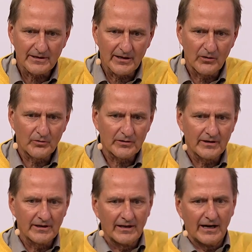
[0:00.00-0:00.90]
a look
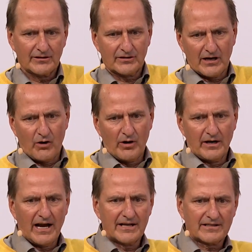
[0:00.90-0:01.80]
at our
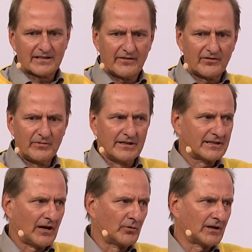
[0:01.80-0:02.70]
last 7
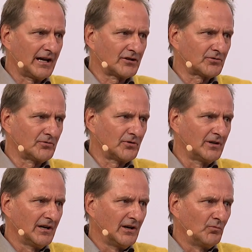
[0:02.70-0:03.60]
minutes, I would like to
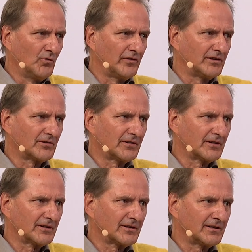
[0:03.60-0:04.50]
move into
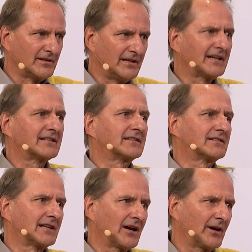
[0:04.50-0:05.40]
a
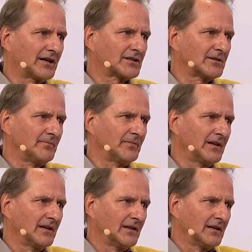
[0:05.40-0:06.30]
next direction.
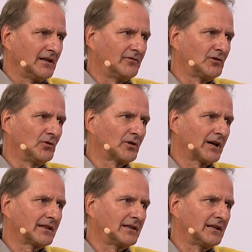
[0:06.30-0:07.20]
If you look
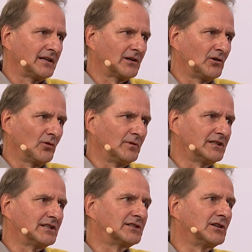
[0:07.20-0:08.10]
at the Global
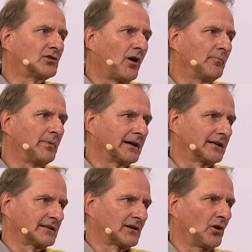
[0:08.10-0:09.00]
Digital Compact
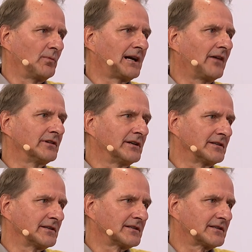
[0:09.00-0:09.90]
as a global
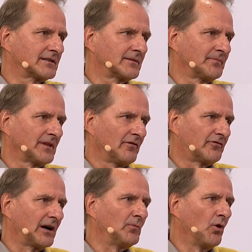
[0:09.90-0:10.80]
governance
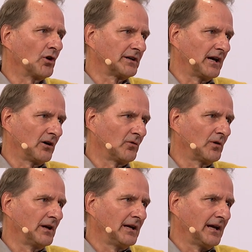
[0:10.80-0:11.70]
framework now,
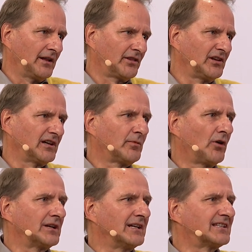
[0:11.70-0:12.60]
and think
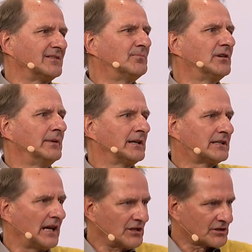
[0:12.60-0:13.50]
about its
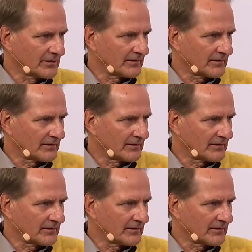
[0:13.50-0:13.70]
implementation.